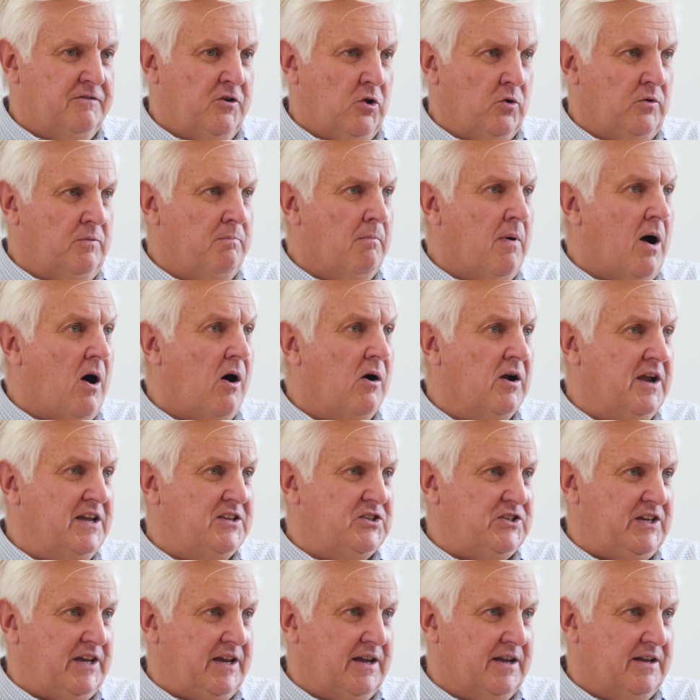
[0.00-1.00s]
good
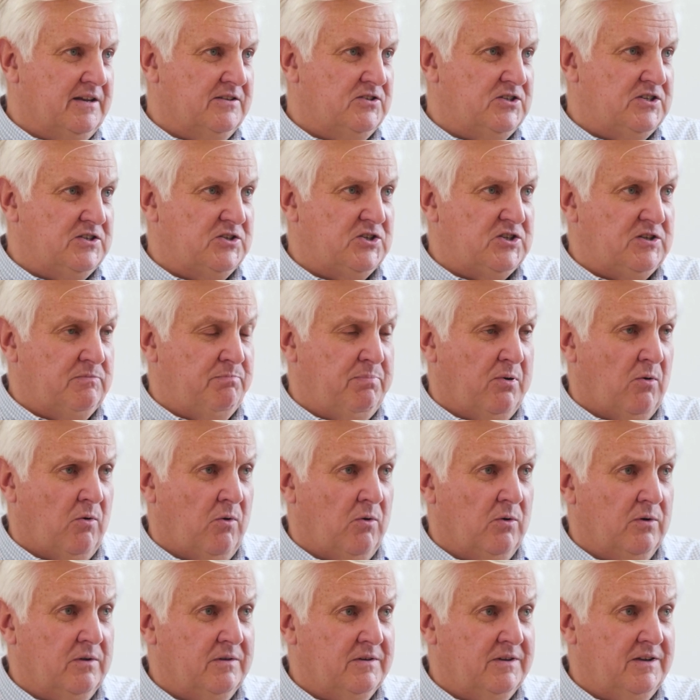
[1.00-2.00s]
marketing to
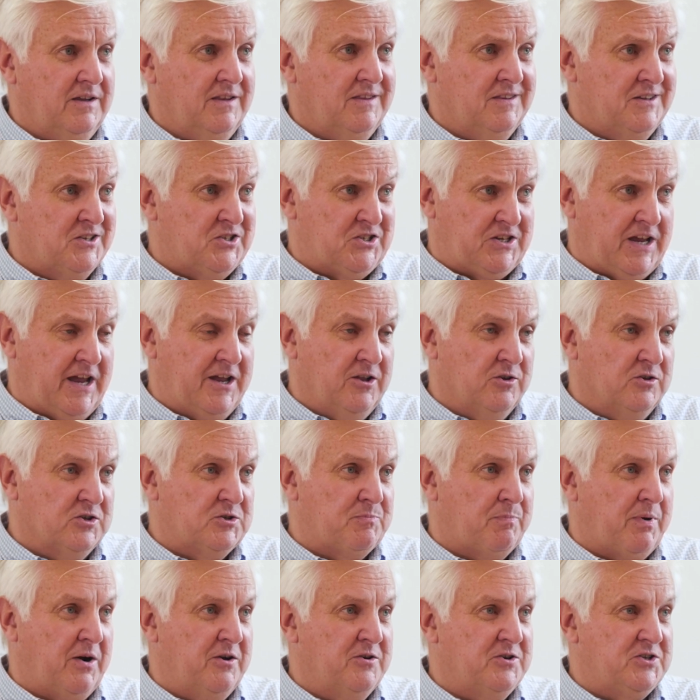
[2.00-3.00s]
support the
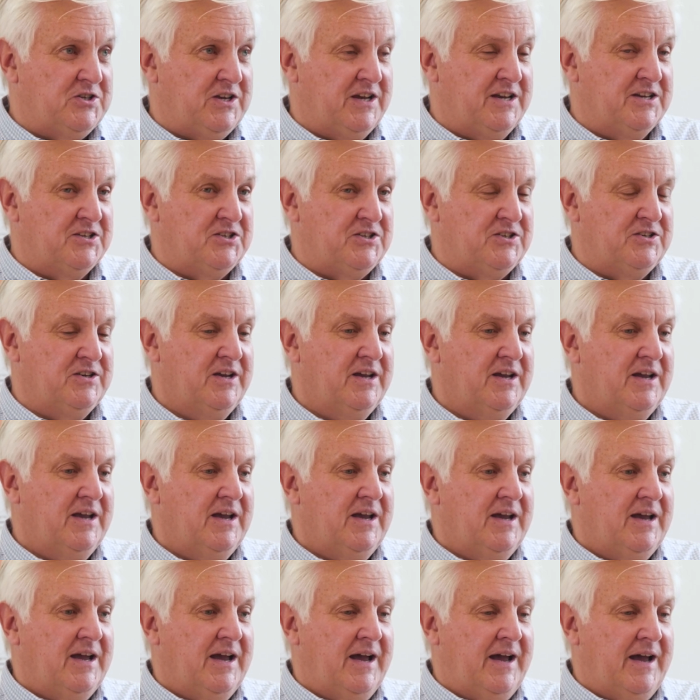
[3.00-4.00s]
sales process.
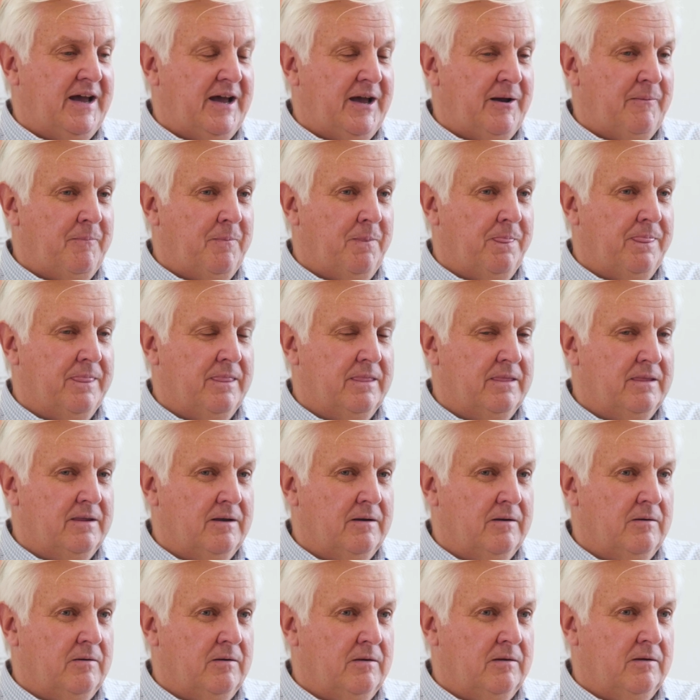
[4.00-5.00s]

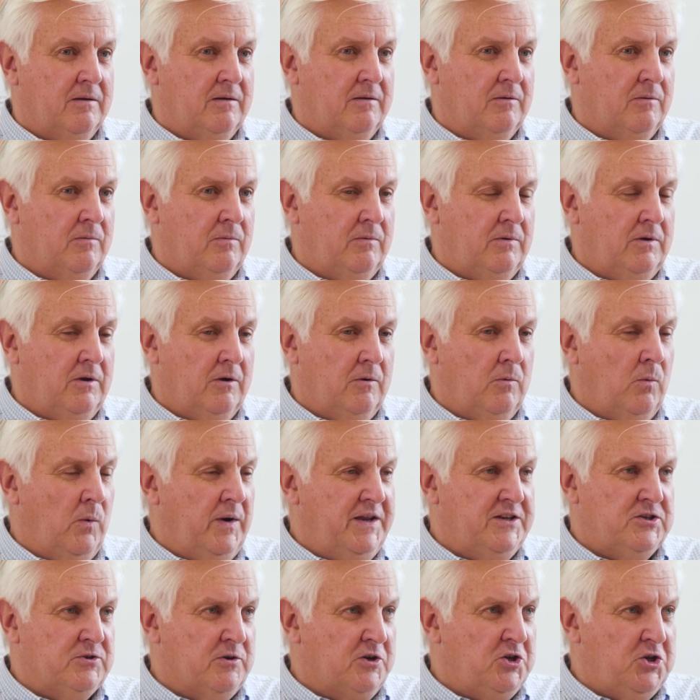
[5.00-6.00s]

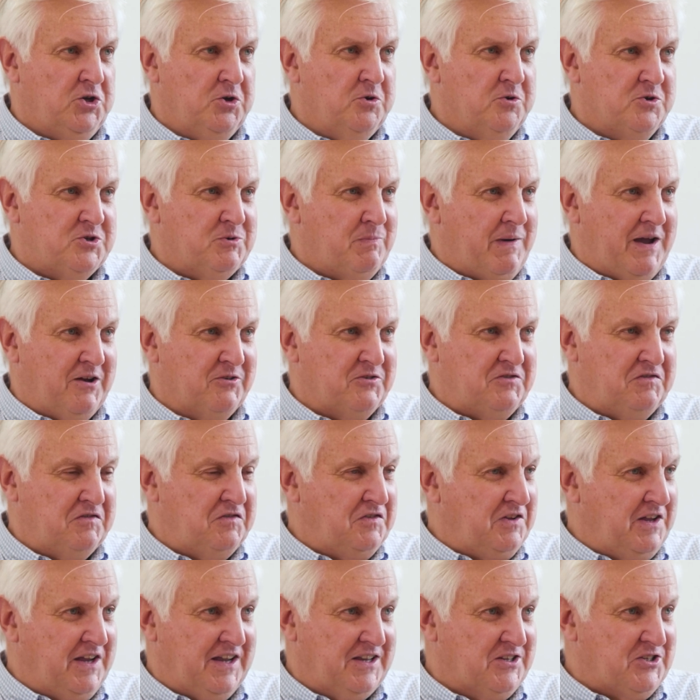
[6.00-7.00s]
We do a huge amount of
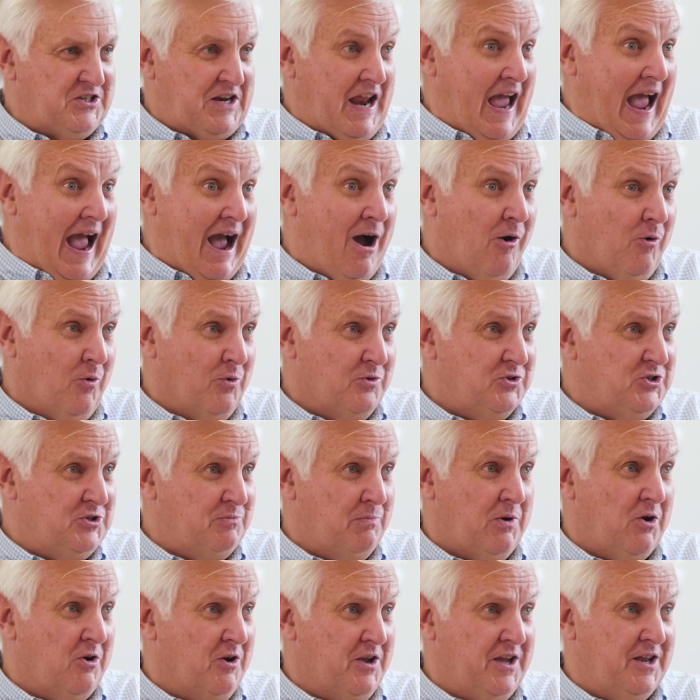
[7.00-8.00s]
things now
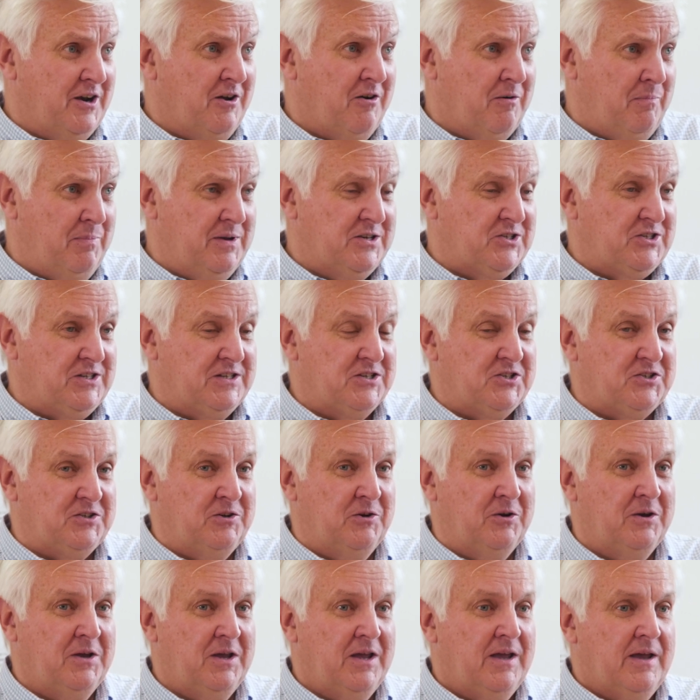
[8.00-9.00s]
to market our business
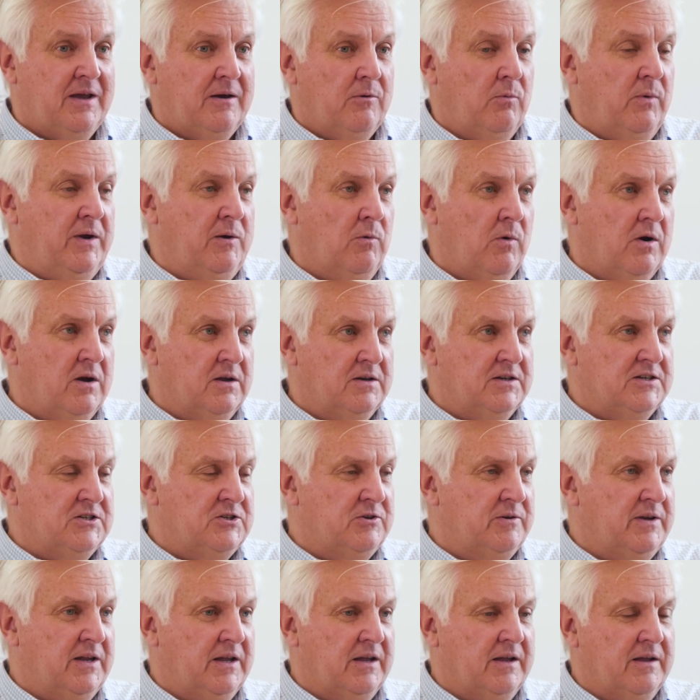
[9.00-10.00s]
that we weren't
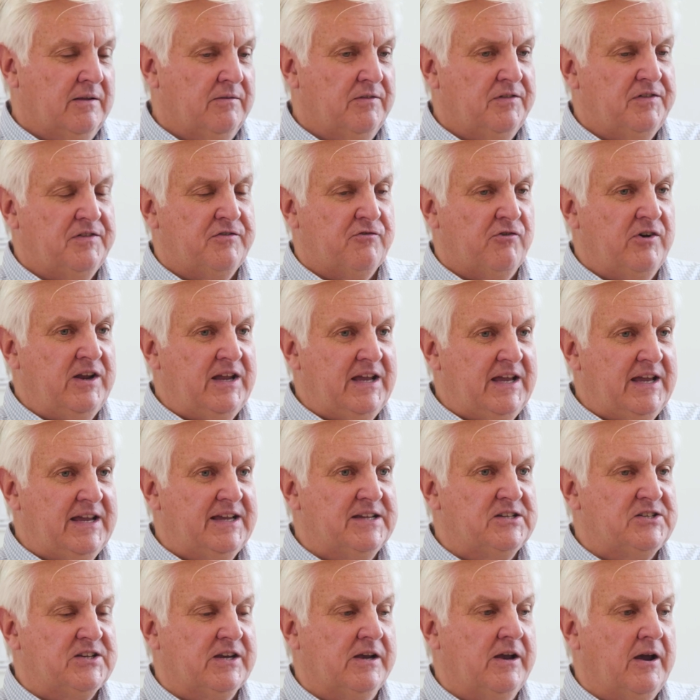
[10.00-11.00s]
doing 3
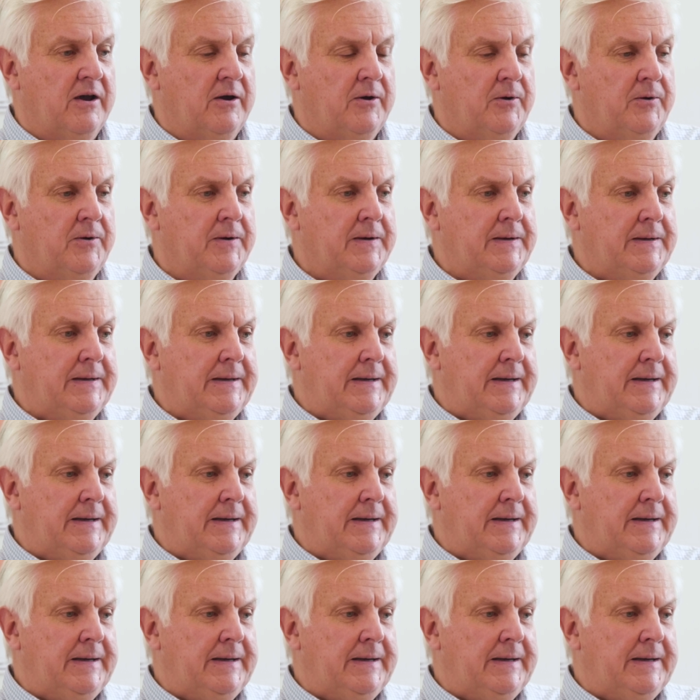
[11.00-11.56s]
years ago.